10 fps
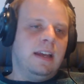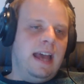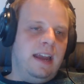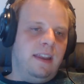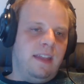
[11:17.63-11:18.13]

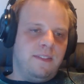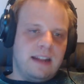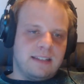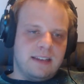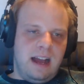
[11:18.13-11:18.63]
and
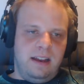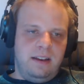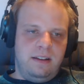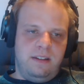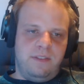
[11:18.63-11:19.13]
that's not
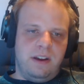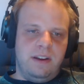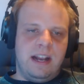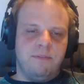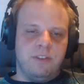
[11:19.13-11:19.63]
very
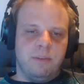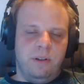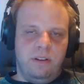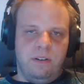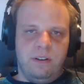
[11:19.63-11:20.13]
comfortable
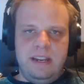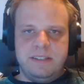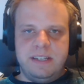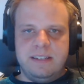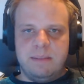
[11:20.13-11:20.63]
or
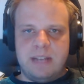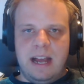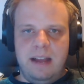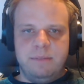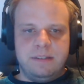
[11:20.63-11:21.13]
easy
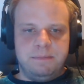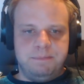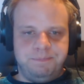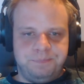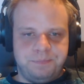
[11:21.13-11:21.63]
sometimes,
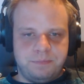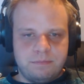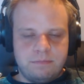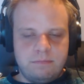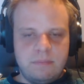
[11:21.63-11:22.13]

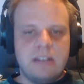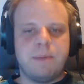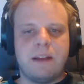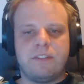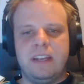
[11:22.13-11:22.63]

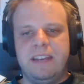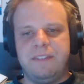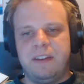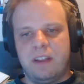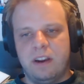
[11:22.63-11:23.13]
especially
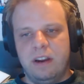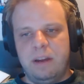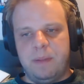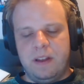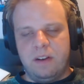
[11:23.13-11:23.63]
given the
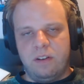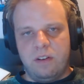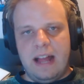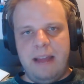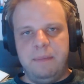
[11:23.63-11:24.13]
current political
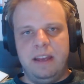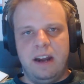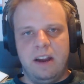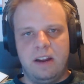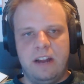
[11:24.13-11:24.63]
climate in
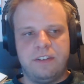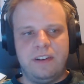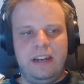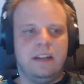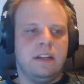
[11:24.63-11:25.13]
our
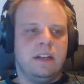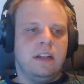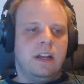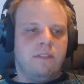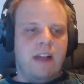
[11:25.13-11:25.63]
country
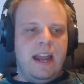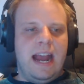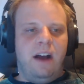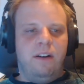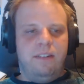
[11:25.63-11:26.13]
right
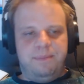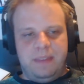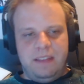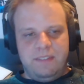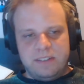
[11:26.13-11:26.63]
now.
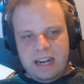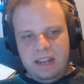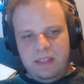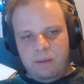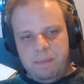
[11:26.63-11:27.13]
If there's
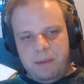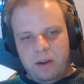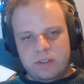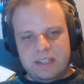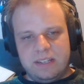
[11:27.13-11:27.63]
anything we
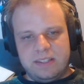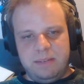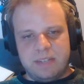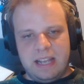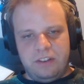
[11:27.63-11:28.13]
post that
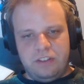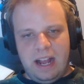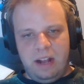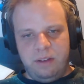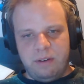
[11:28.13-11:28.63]
seems like a
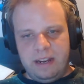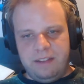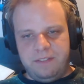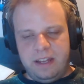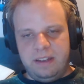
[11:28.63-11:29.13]
child throwing
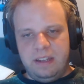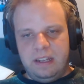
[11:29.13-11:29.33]
a fit,